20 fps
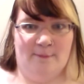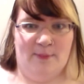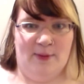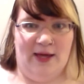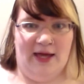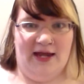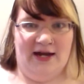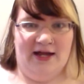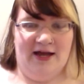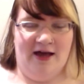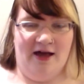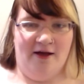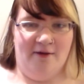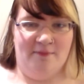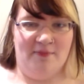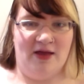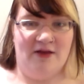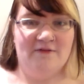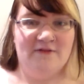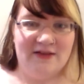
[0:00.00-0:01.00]
But
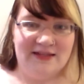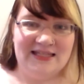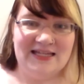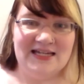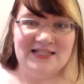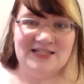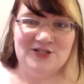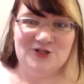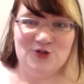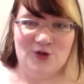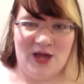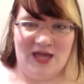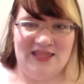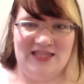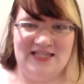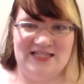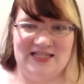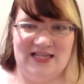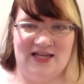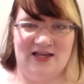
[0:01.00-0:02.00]
um, I finally got to try these.